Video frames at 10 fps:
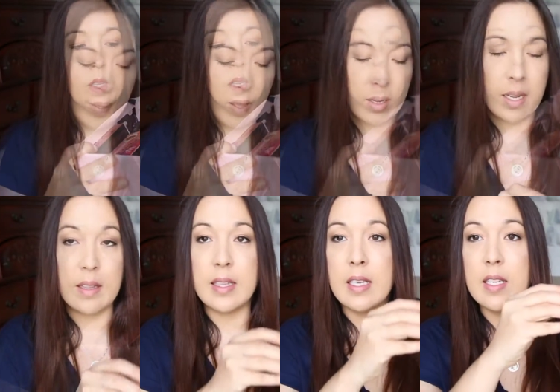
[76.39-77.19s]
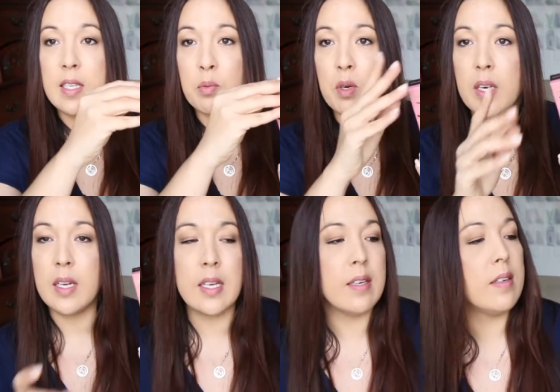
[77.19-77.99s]
Okay, this one
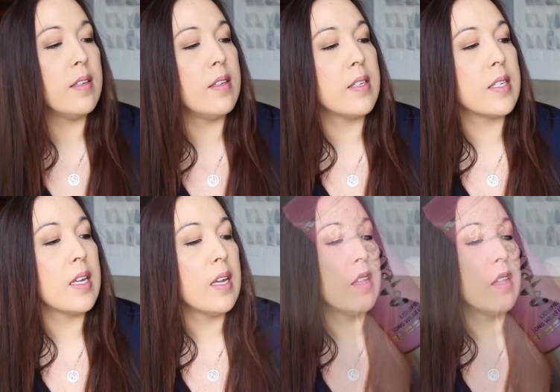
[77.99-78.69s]
is